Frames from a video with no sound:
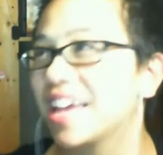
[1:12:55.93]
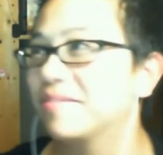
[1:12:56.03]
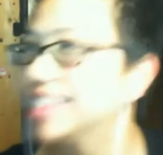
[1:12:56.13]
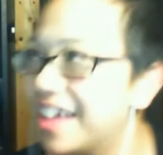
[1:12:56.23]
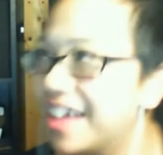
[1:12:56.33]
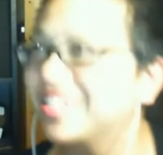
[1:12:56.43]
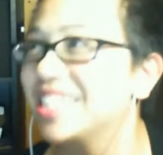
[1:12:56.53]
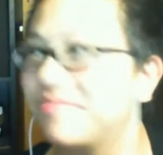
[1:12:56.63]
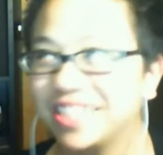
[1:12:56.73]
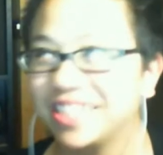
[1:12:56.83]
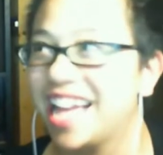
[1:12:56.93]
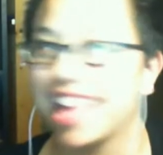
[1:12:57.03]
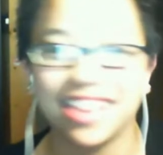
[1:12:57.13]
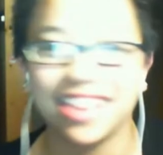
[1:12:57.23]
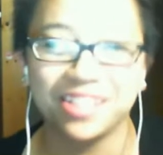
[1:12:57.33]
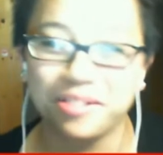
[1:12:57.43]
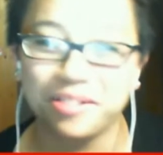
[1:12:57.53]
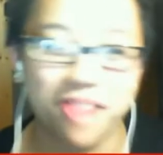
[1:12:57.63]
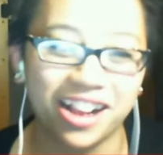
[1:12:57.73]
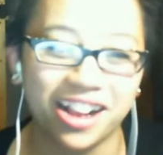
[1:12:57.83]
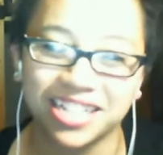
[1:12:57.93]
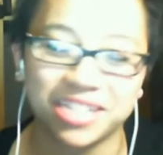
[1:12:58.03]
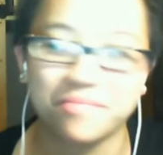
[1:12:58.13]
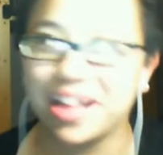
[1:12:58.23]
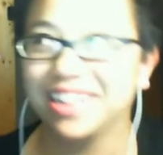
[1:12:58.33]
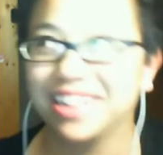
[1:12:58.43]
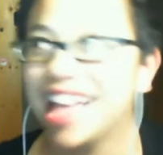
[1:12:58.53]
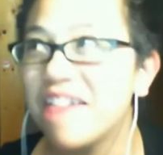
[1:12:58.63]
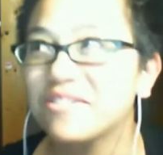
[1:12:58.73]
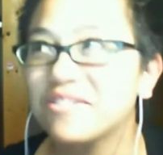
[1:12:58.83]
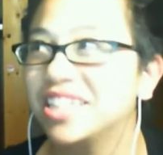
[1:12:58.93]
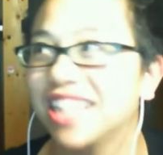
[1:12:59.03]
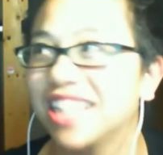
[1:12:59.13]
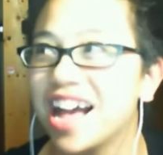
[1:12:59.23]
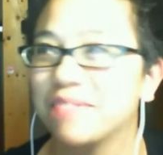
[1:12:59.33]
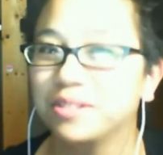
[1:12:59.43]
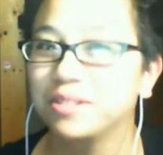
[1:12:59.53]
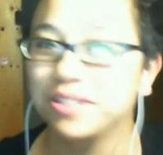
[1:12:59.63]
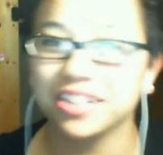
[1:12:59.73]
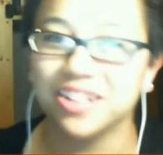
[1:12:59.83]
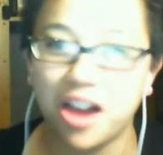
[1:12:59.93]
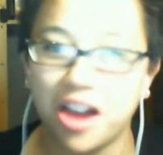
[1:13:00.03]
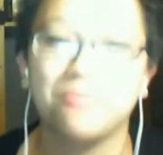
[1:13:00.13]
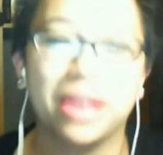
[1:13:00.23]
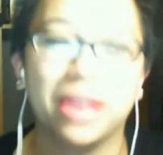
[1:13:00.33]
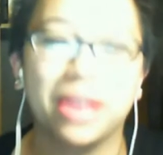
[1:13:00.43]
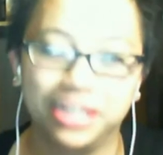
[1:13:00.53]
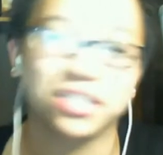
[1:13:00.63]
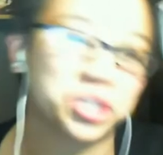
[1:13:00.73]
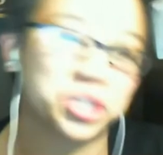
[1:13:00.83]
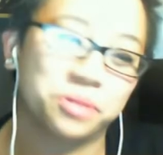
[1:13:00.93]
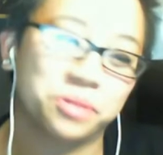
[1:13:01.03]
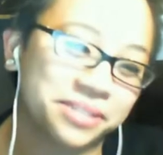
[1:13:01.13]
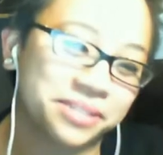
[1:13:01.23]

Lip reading: We loved it, but yeah, the rocket ship, man. Every time you couldn't not make penis jokes.